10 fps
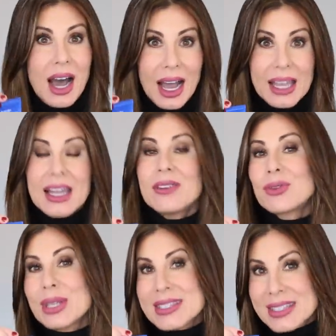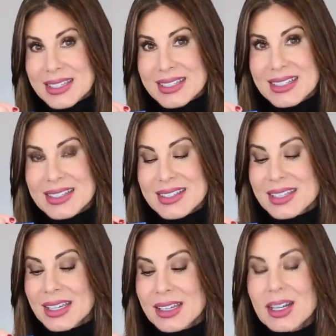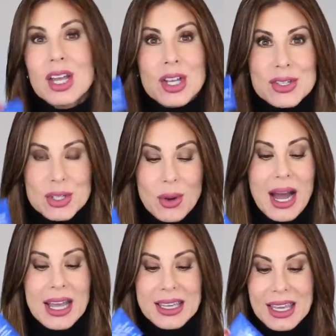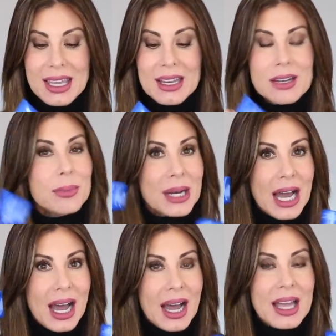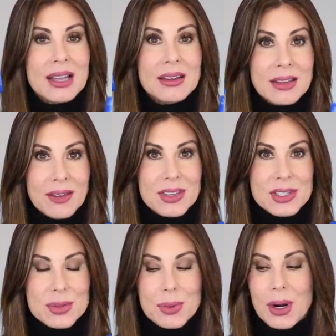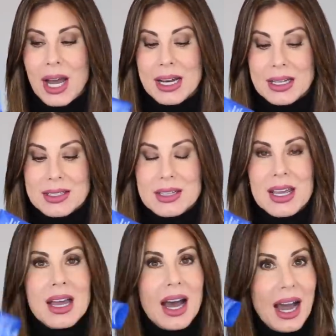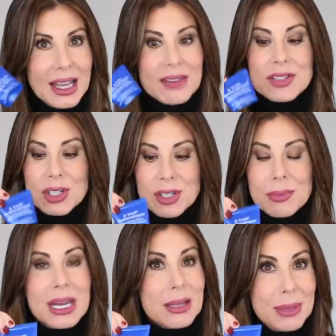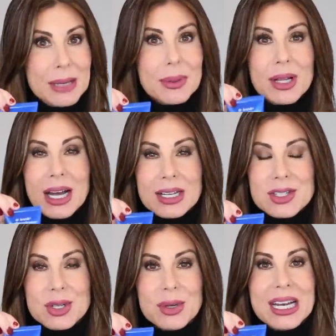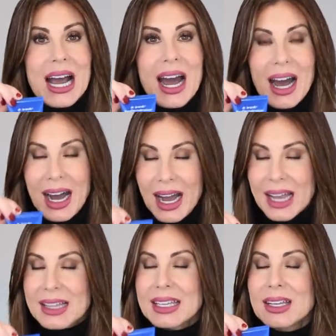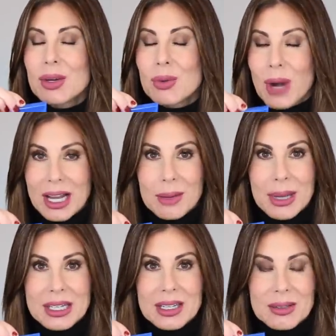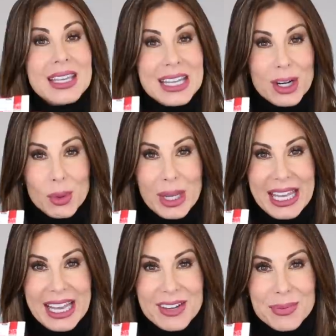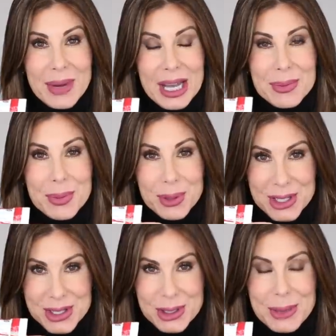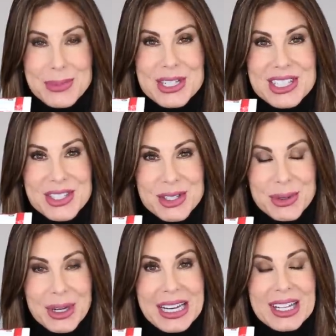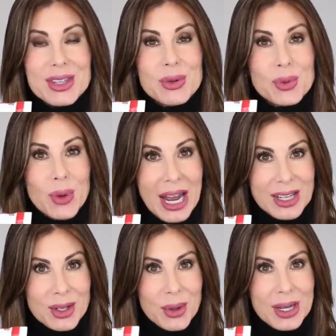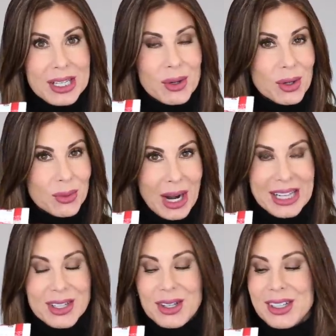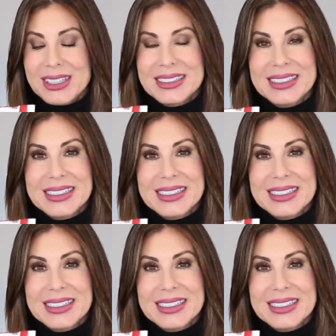I have resistant skin, so I can, but I love this product. I have turned many people onto it. Highly recommend Here we have my prescription strength retinoid or retinol.